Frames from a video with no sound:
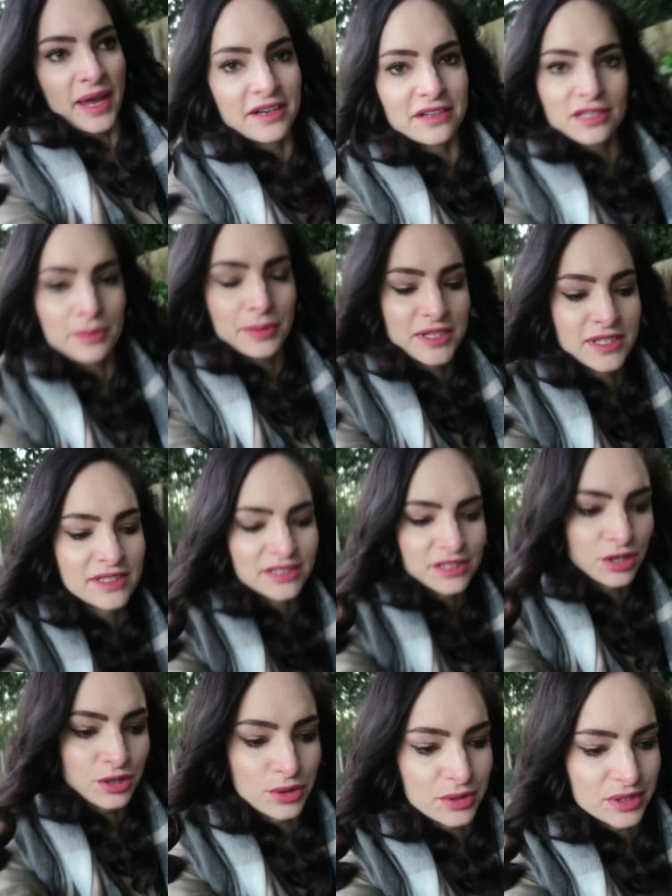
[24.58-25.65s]
packaged the
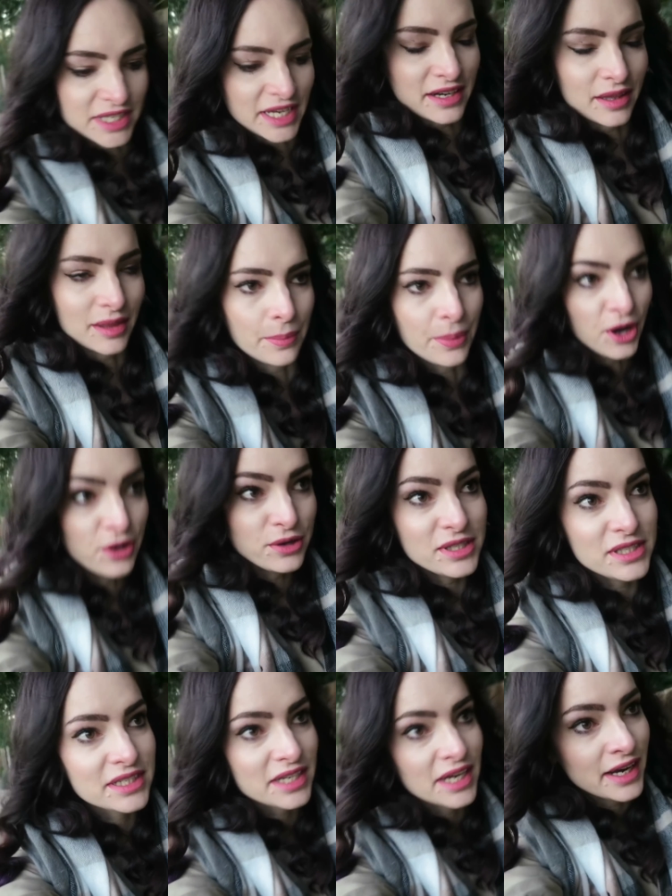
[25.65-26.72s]
presents to send in the
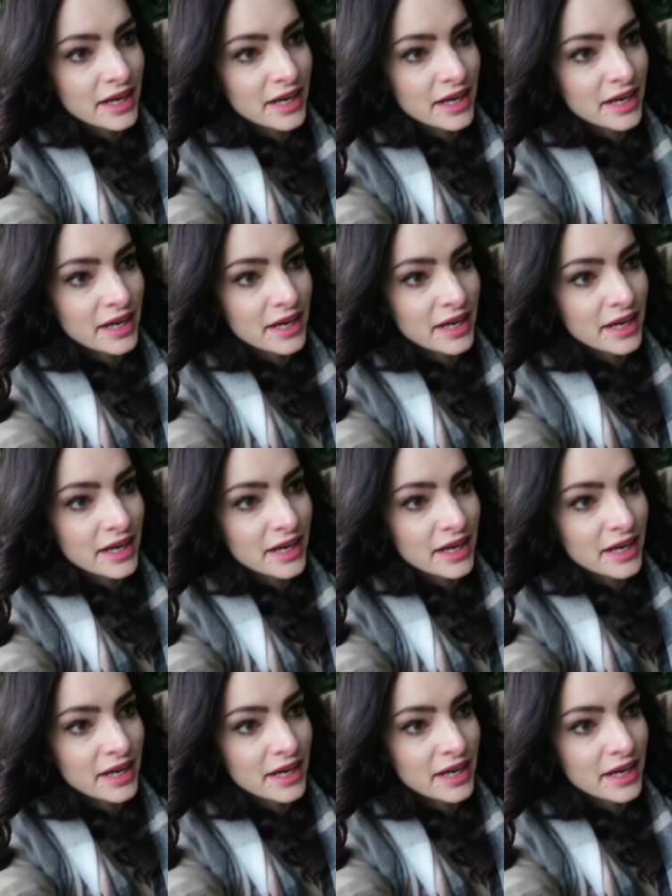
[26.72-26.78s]
post,